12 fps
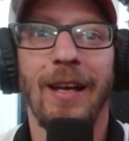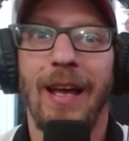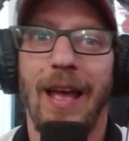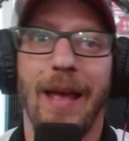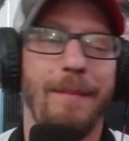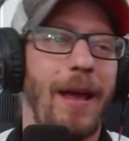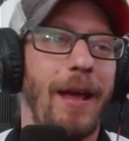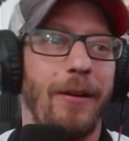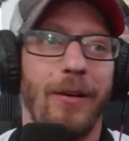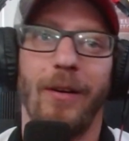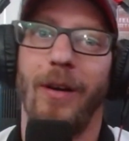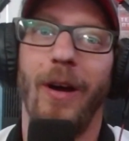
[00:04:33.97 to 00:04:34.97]
and made it
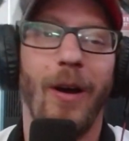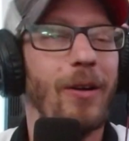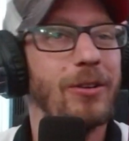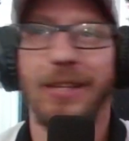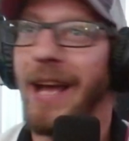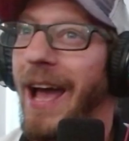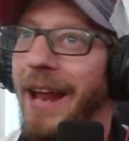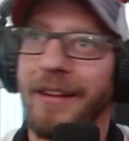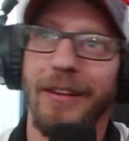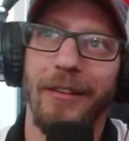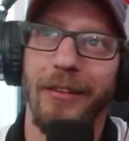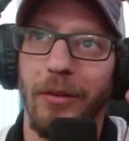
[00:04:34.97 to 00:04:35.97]
her own. She added
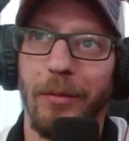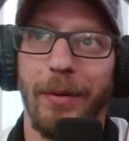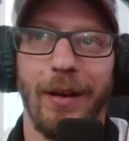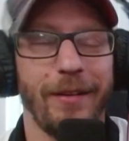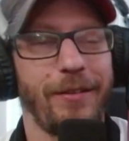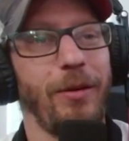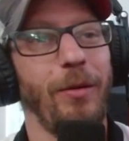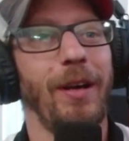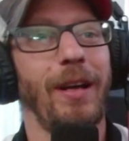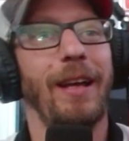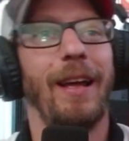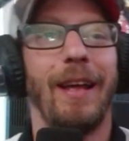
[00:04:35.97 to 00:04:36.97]
a little bit to
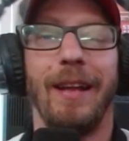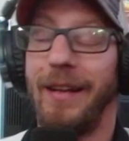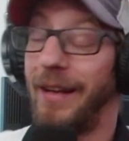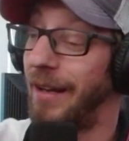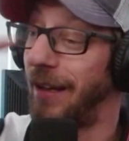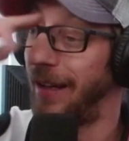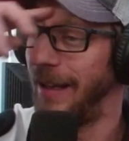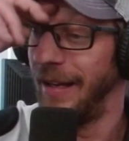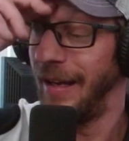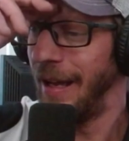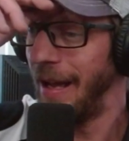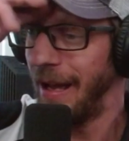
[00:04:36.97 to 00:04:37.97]
it, and
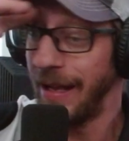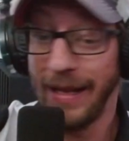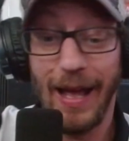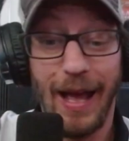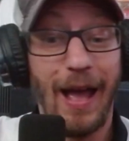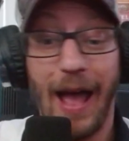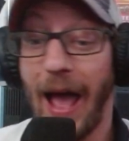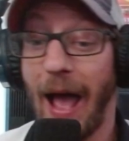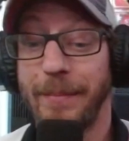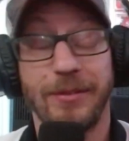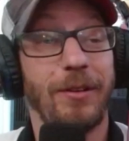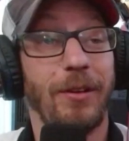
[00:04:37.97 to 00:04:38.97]
yeah,
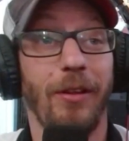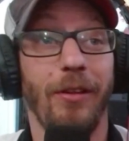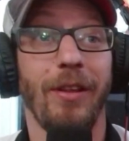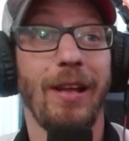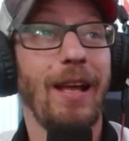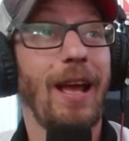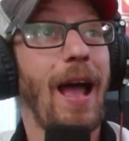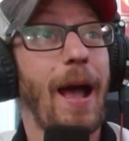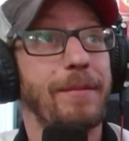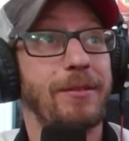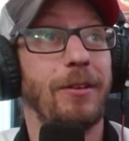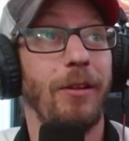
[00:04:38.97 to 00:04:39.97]
absolutely,
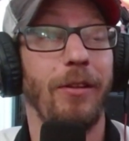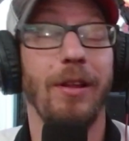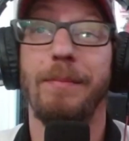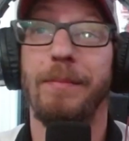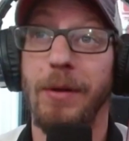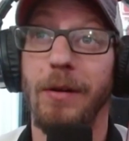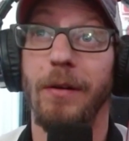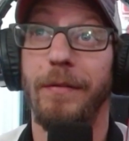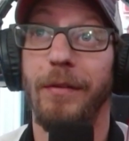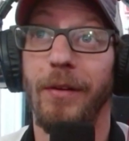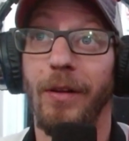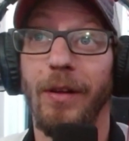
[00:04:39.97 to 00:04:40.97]
absolutely
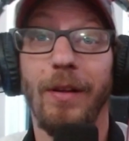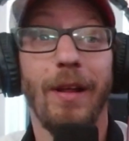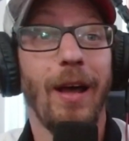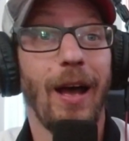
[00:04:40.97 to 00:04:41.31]
beautiful.